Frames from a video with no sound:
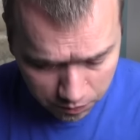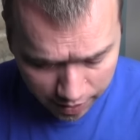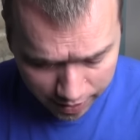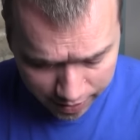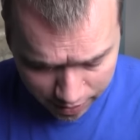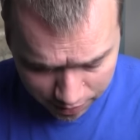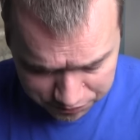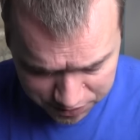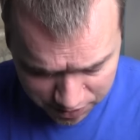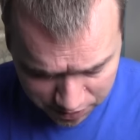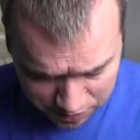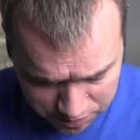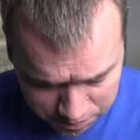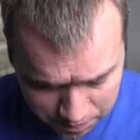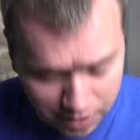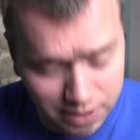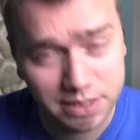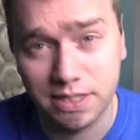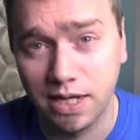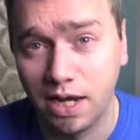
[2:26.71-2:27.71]
and I've said this
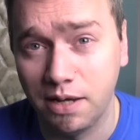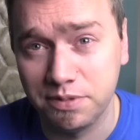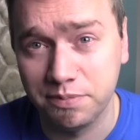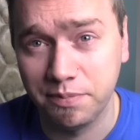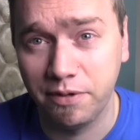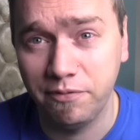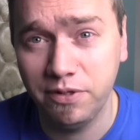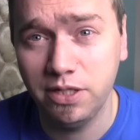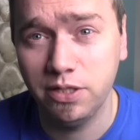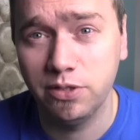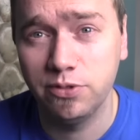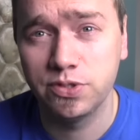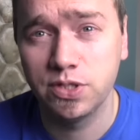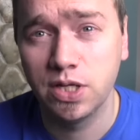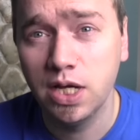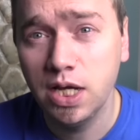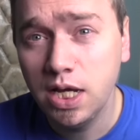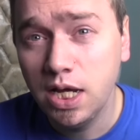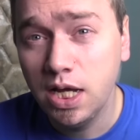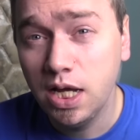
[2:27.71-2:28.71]
many times in my videos,
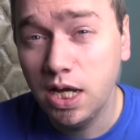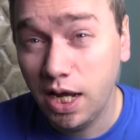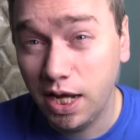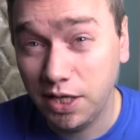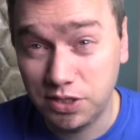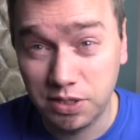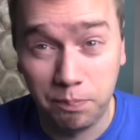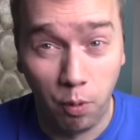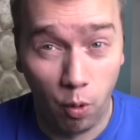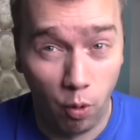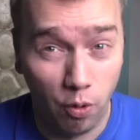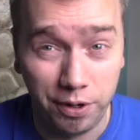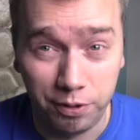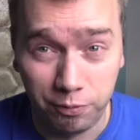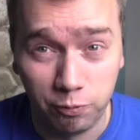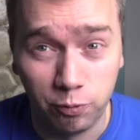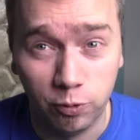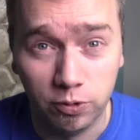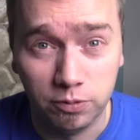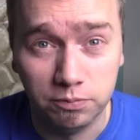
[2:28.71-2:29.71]
it's a boring
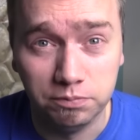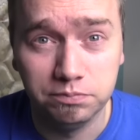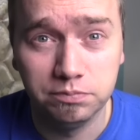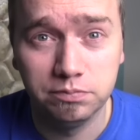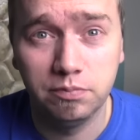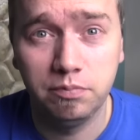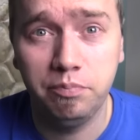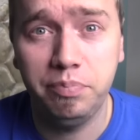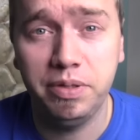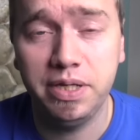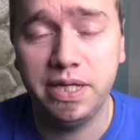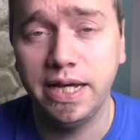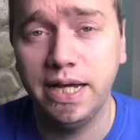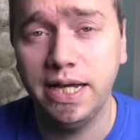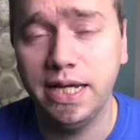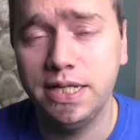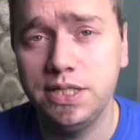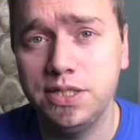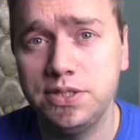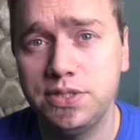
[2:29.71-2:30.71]
rule.
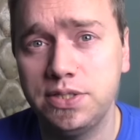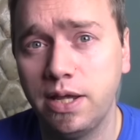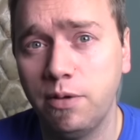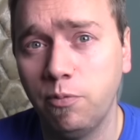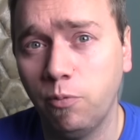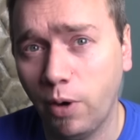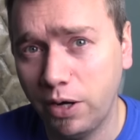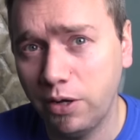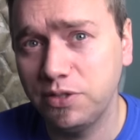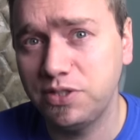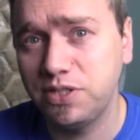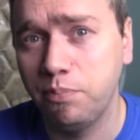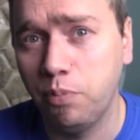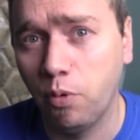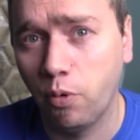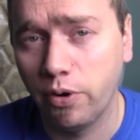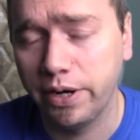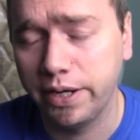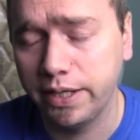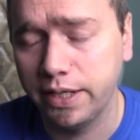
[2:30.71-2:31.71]
Because, and why do I say
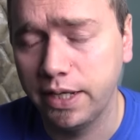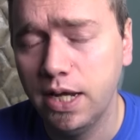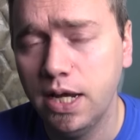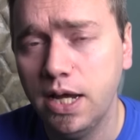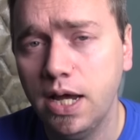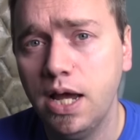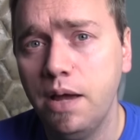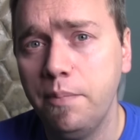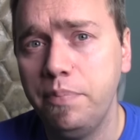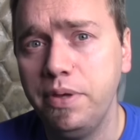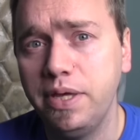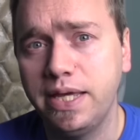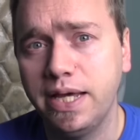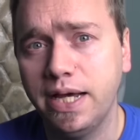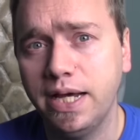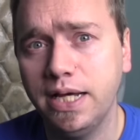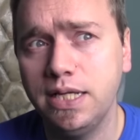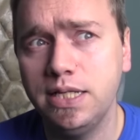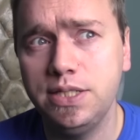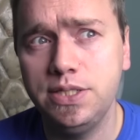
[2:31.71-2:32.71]
boring?
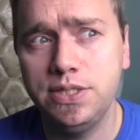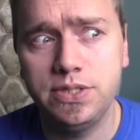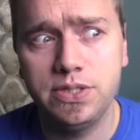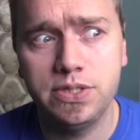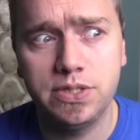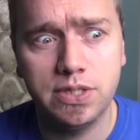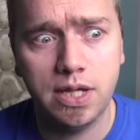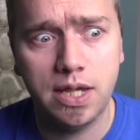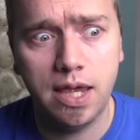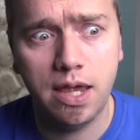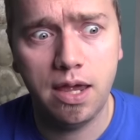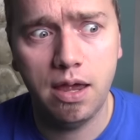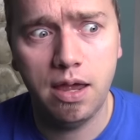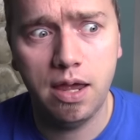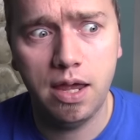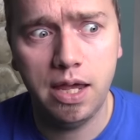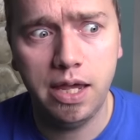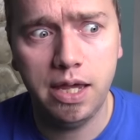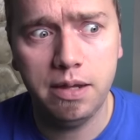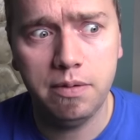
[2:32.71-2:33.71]
Because
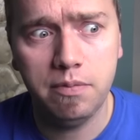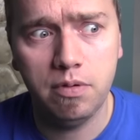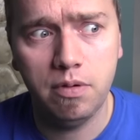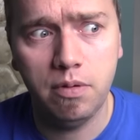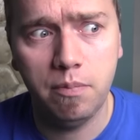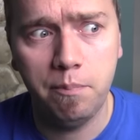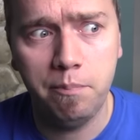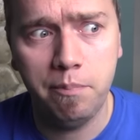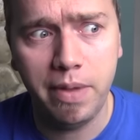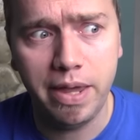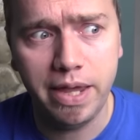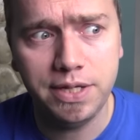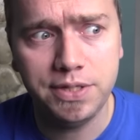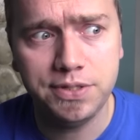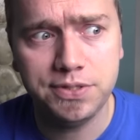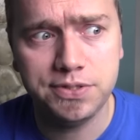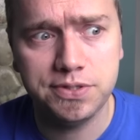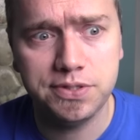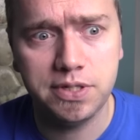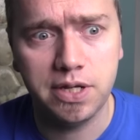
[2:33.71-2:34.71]
it
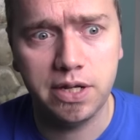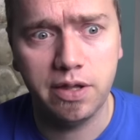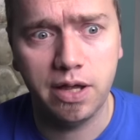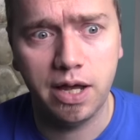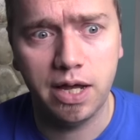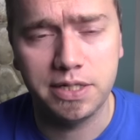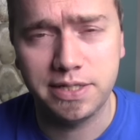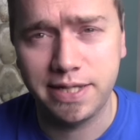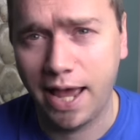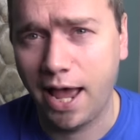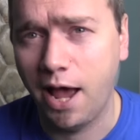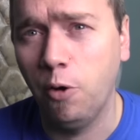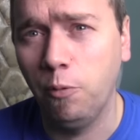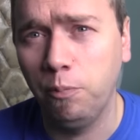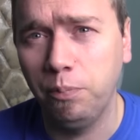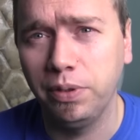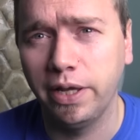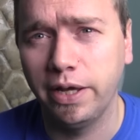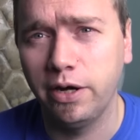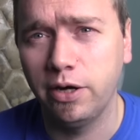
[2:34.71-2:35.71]
makes a Tau
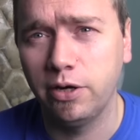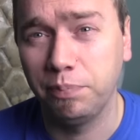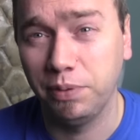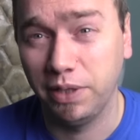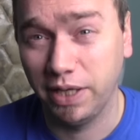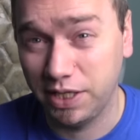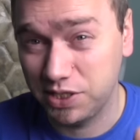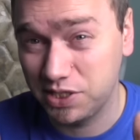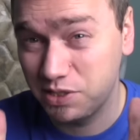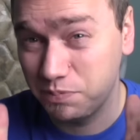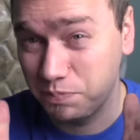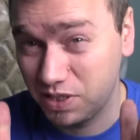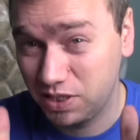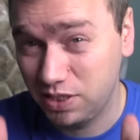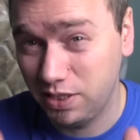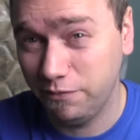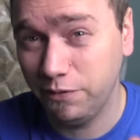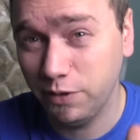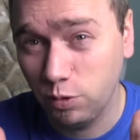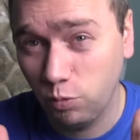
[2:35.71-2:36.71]
player play a
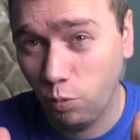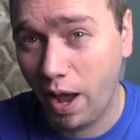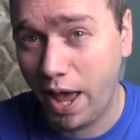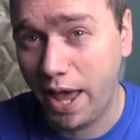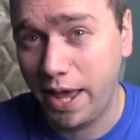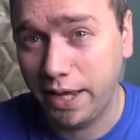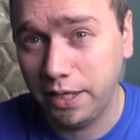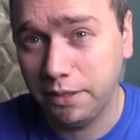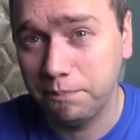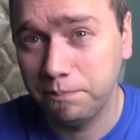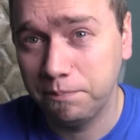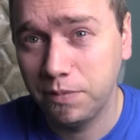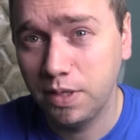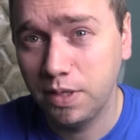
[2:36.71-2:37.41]
specific way